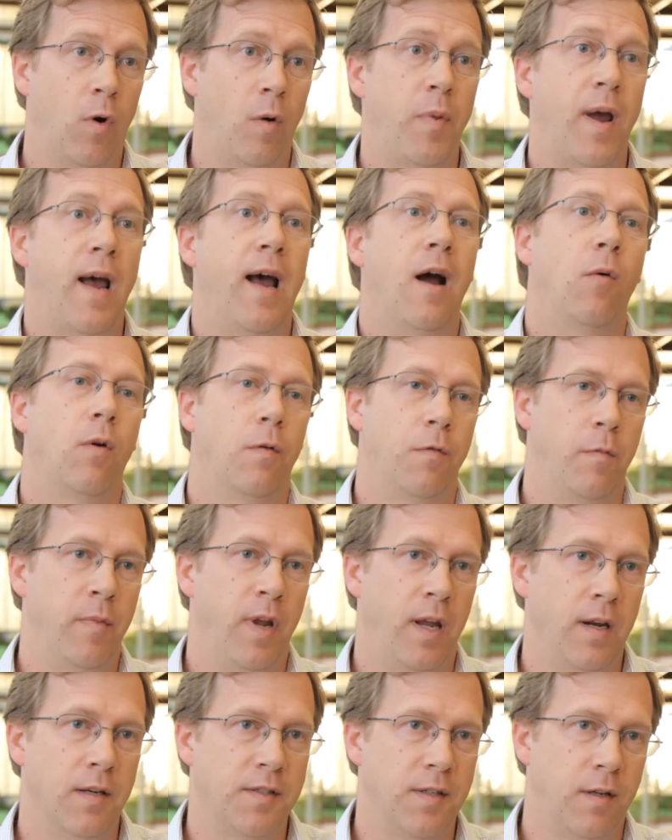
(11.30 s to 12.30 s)
and more power
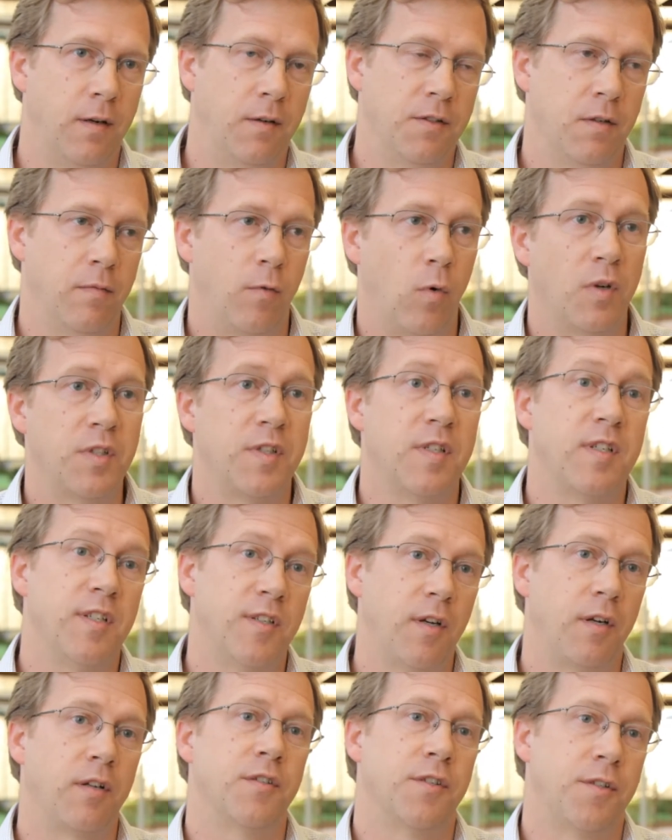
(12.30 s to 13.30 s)
from data centers. And of course
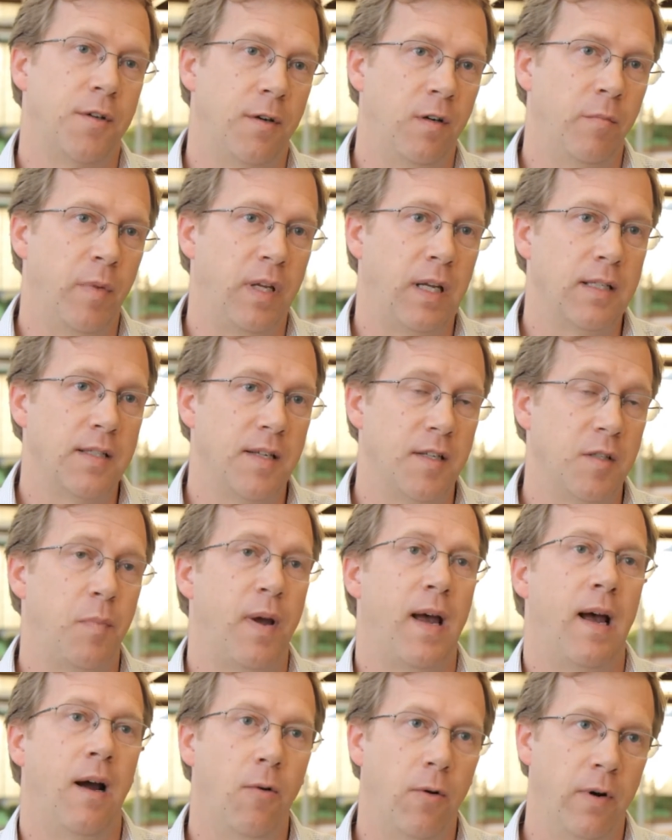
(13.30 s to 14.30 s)
this is a concern, because
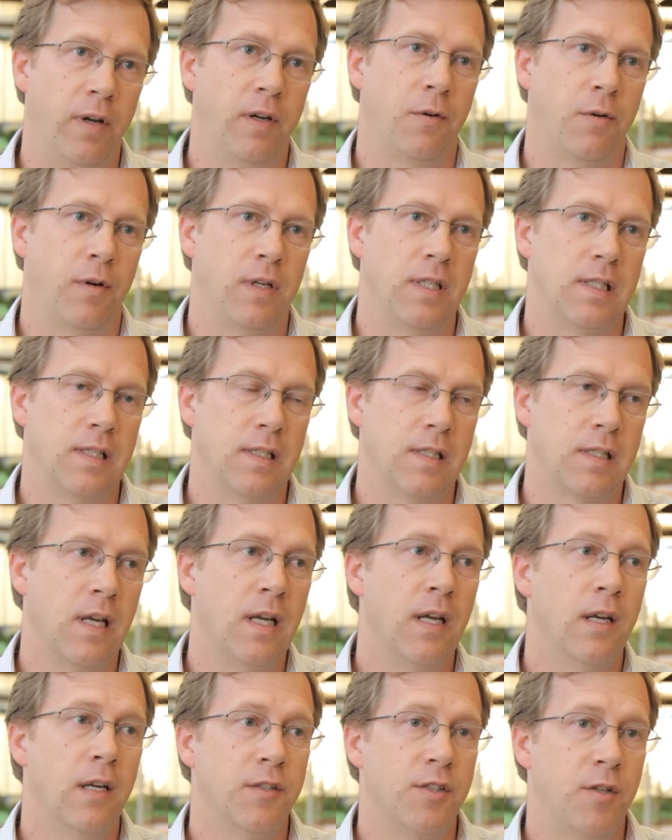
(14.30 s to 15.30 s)
as power
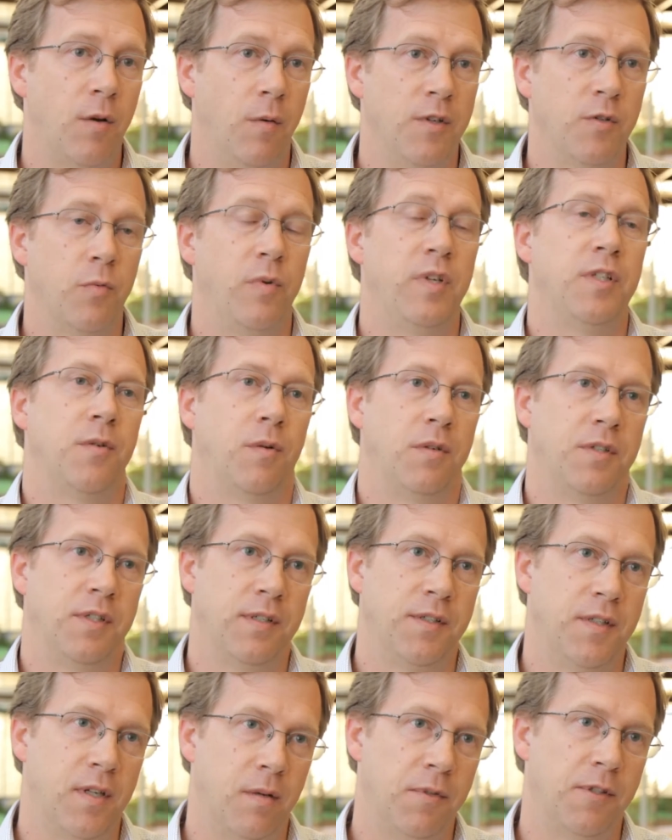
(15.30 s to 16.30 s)
increases, so does
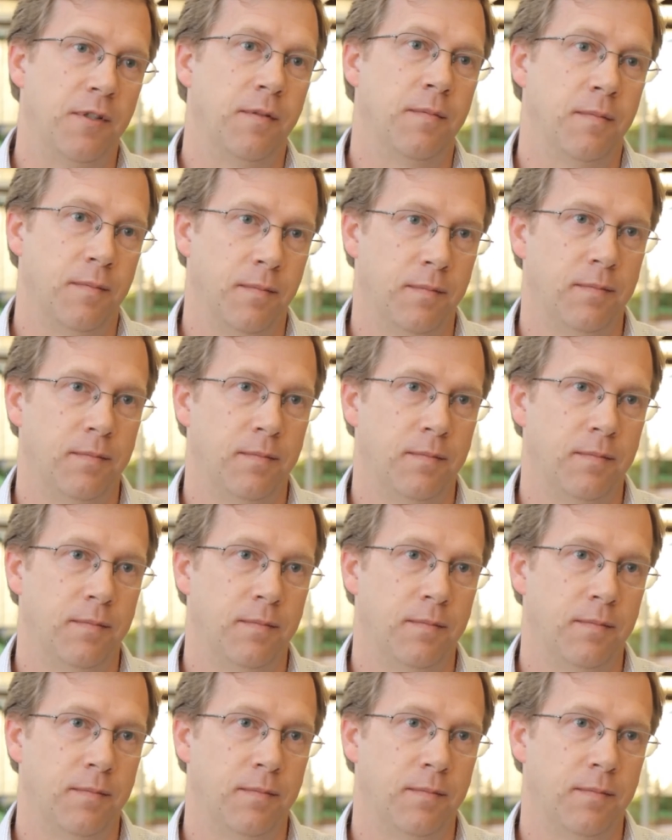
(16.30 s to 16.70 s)
resource consumption.